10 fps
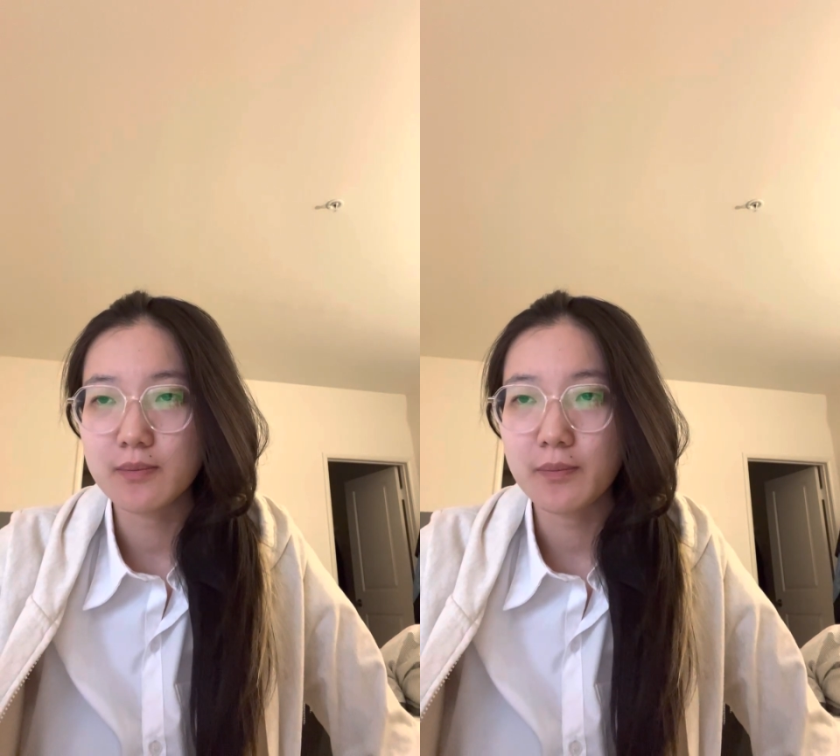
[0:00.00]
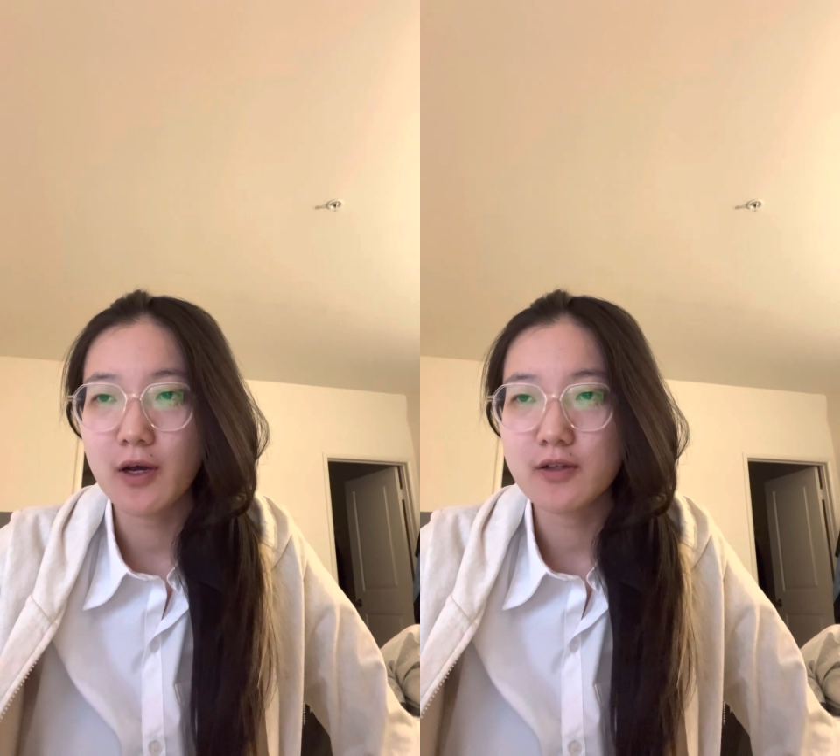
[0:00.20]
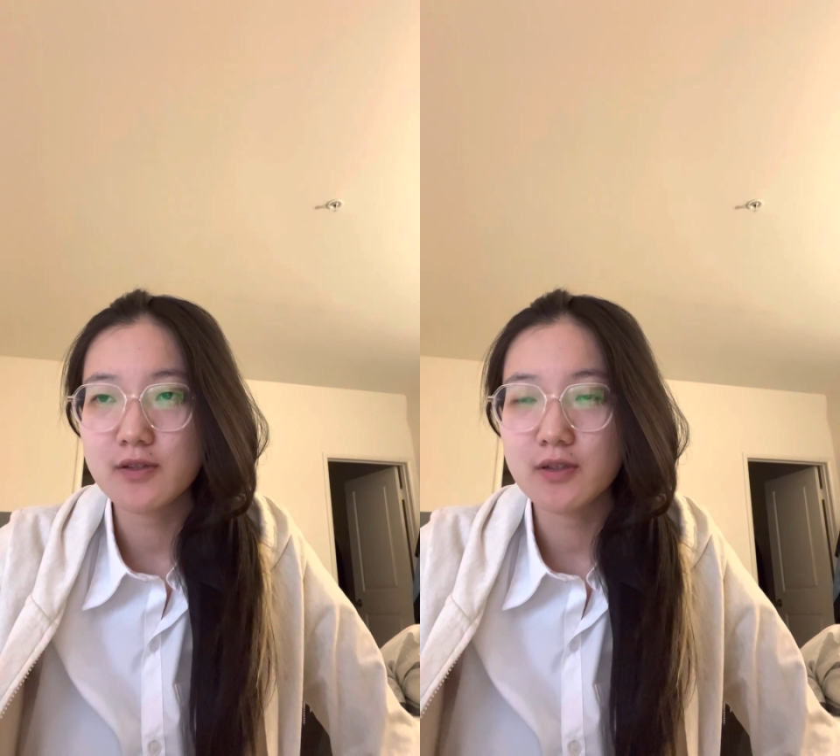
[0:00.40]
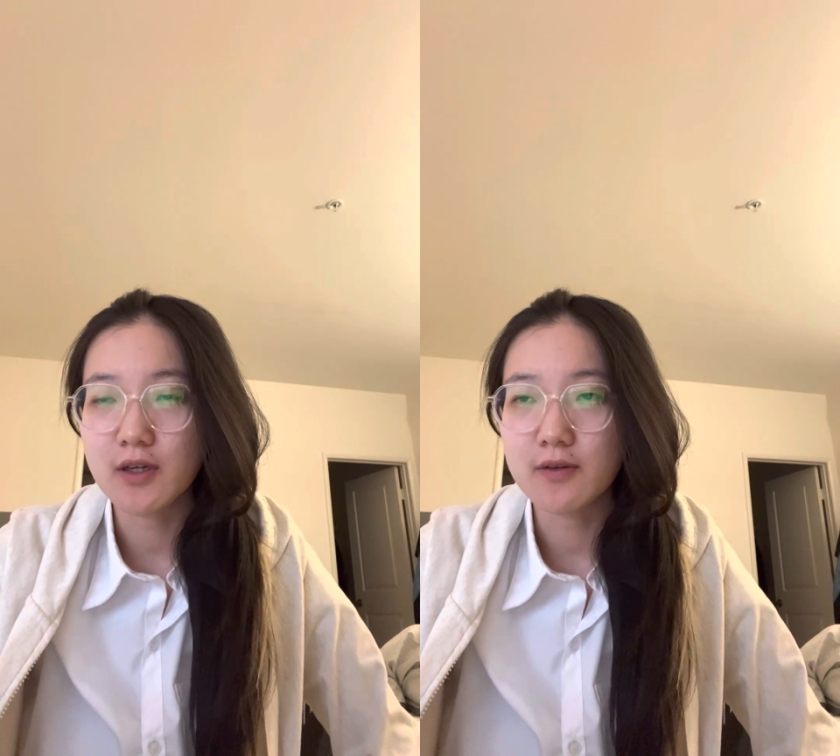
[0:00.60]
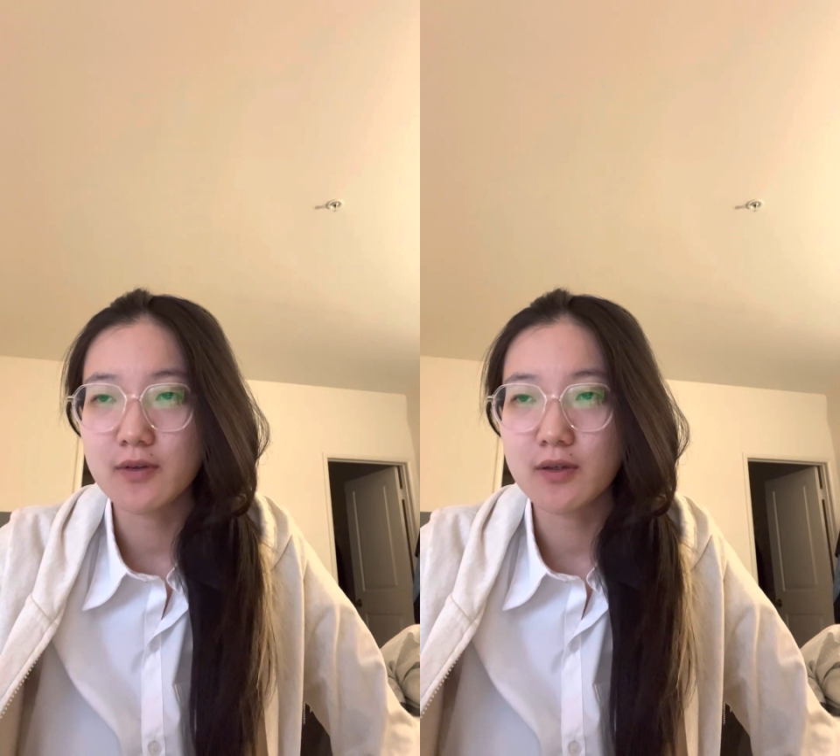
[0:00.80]

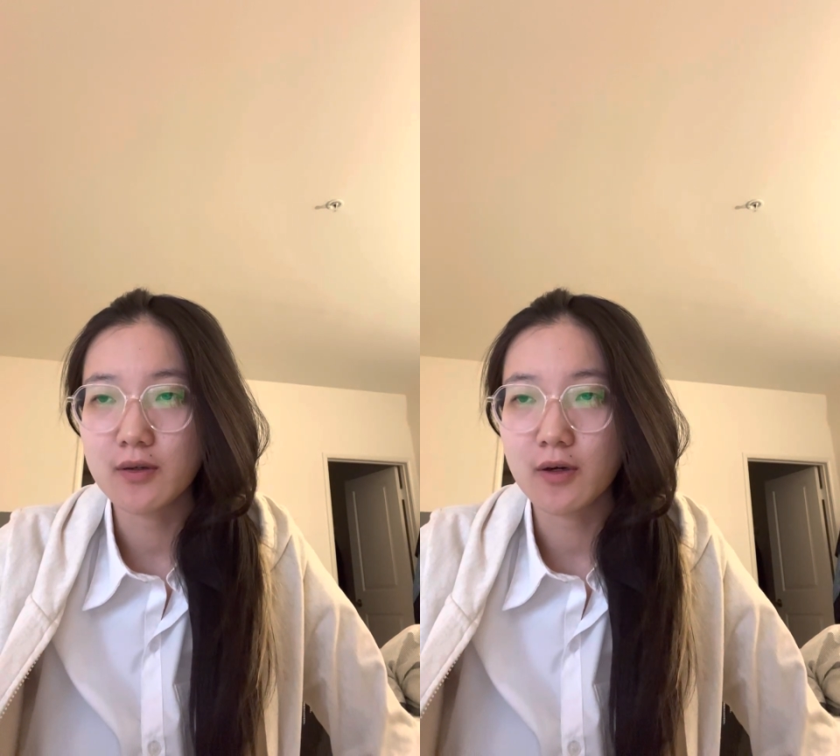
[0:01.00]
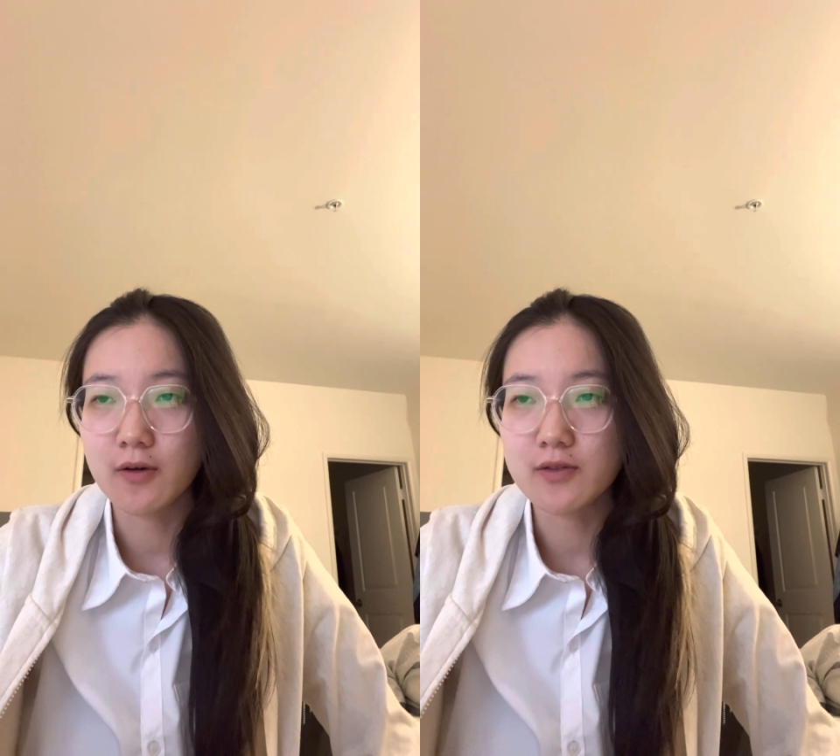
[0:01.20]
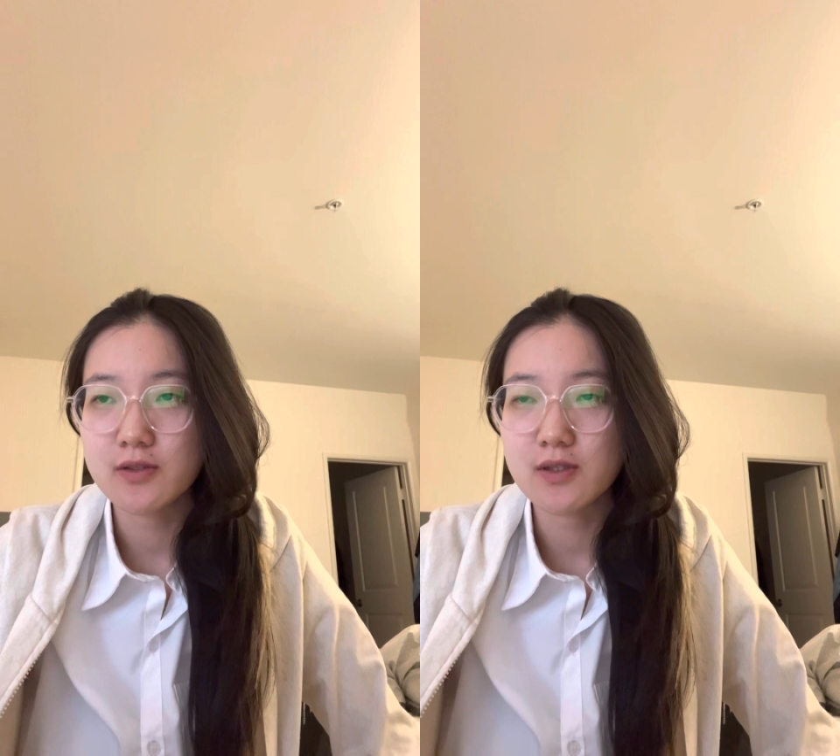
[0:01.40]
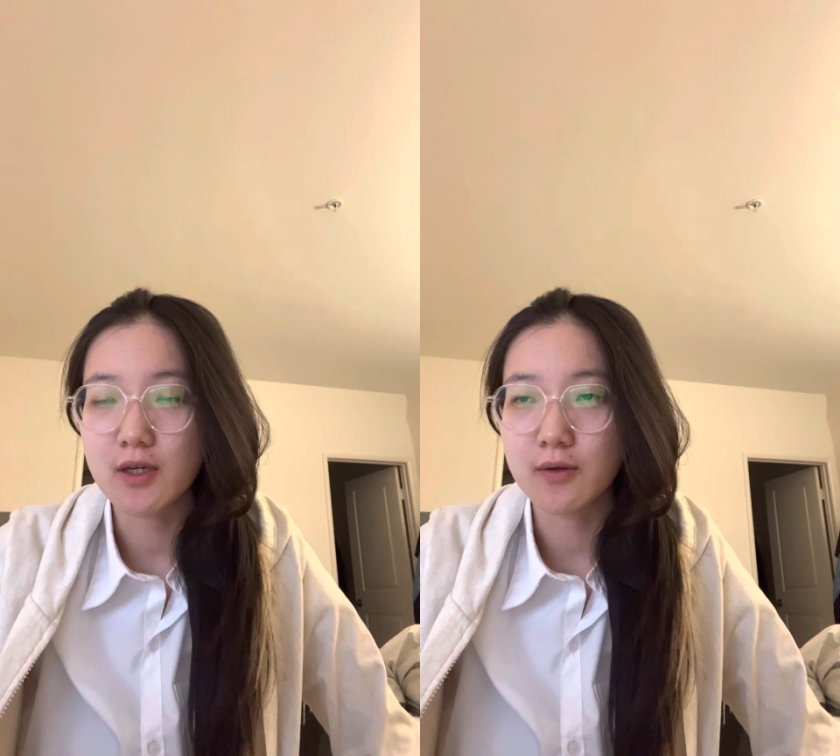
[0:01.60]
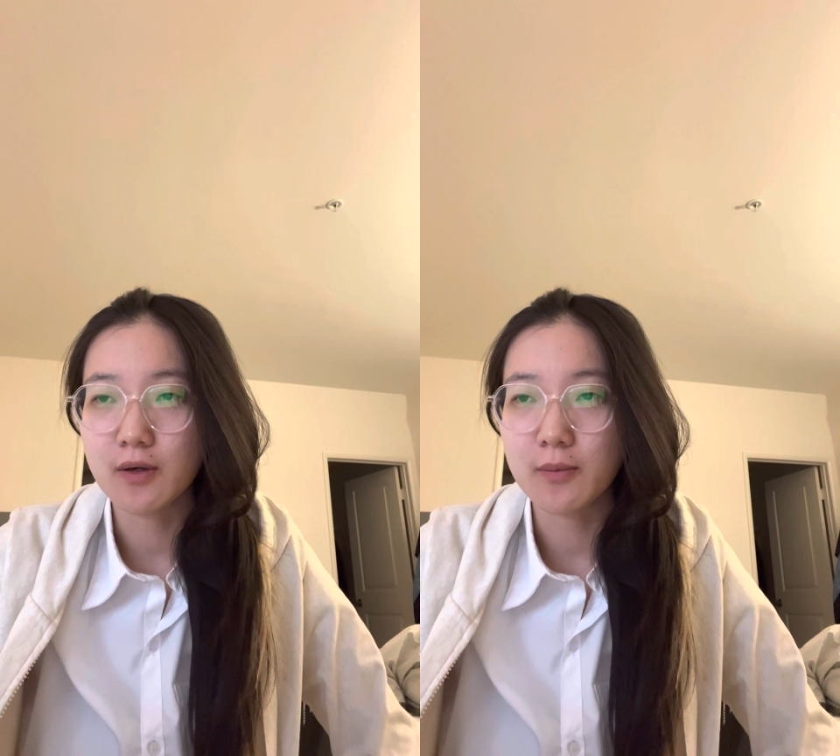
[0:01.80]
positive equals
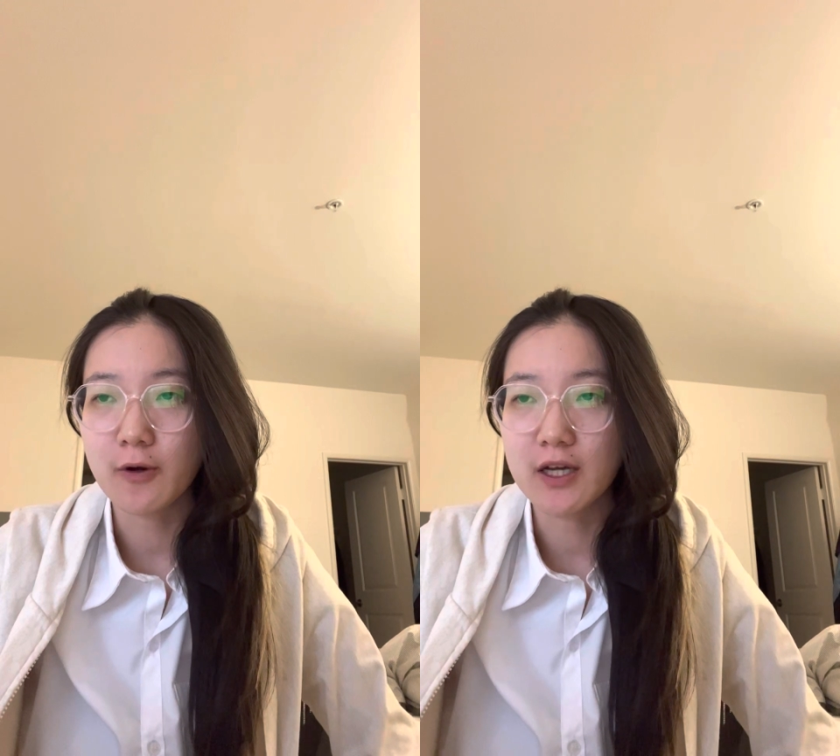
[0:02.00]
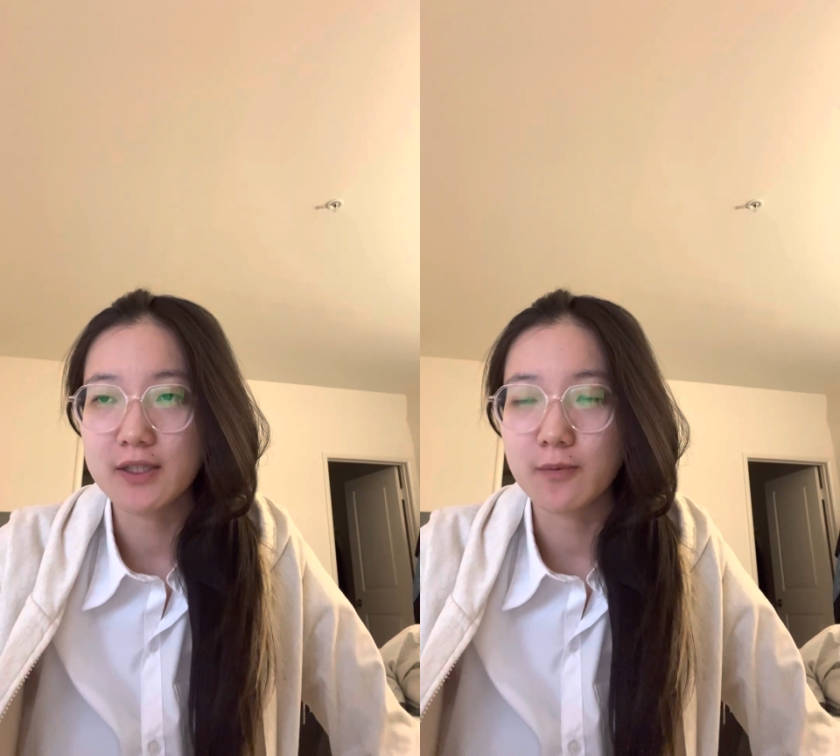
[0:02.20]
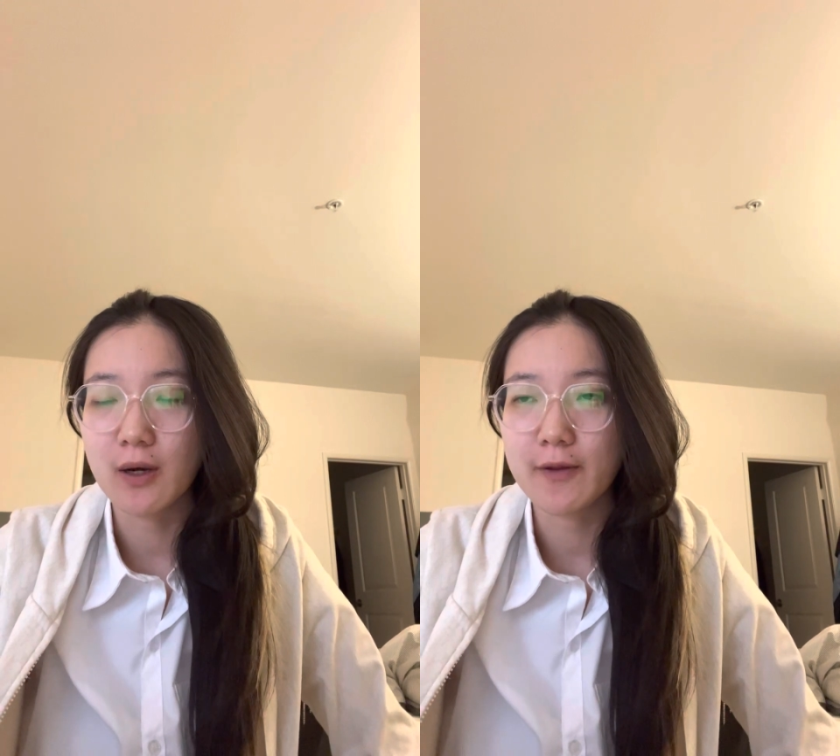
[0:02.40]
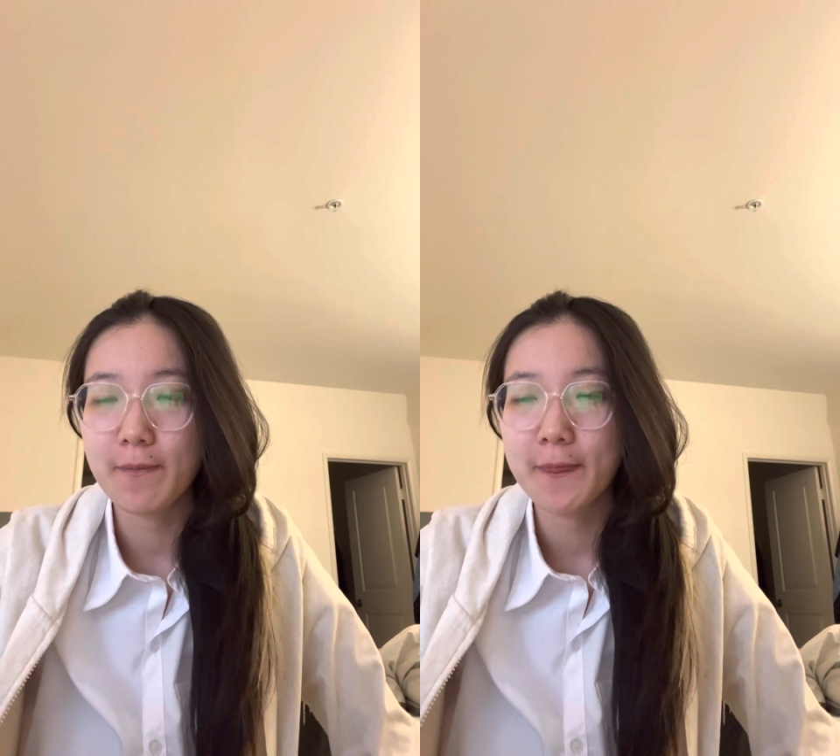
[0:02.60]
0.1.